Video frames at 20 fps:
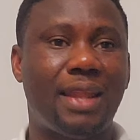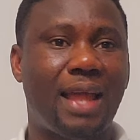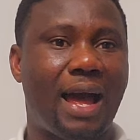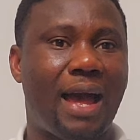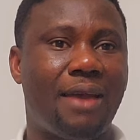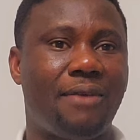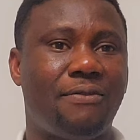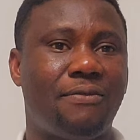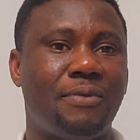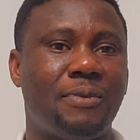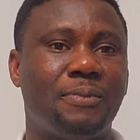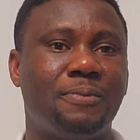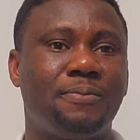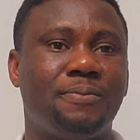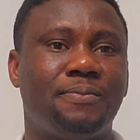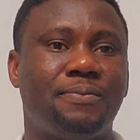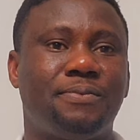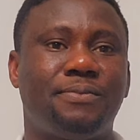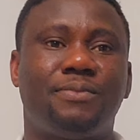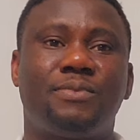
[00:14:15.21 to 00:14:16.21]
life.
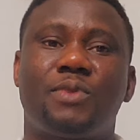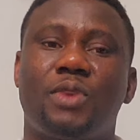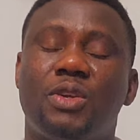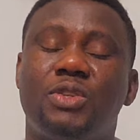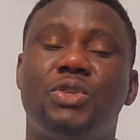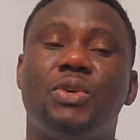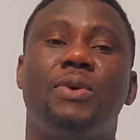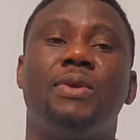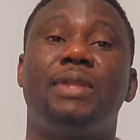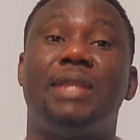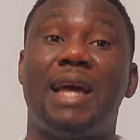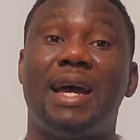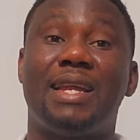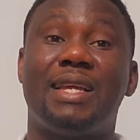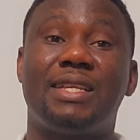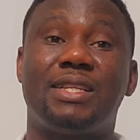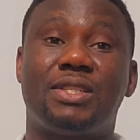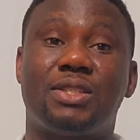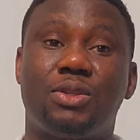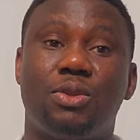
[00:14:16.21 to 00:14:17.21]
So
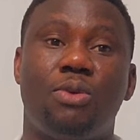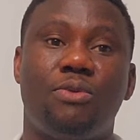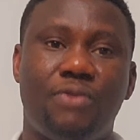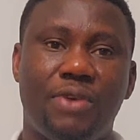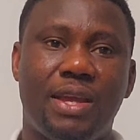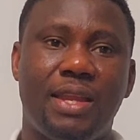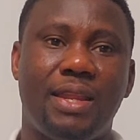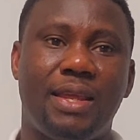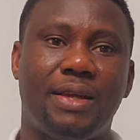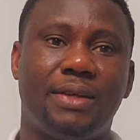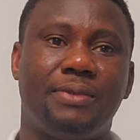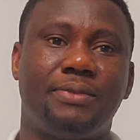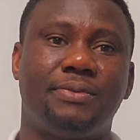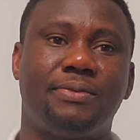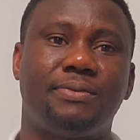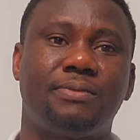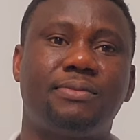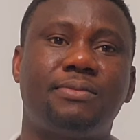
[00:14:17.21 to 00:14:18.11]
that is Slovenia.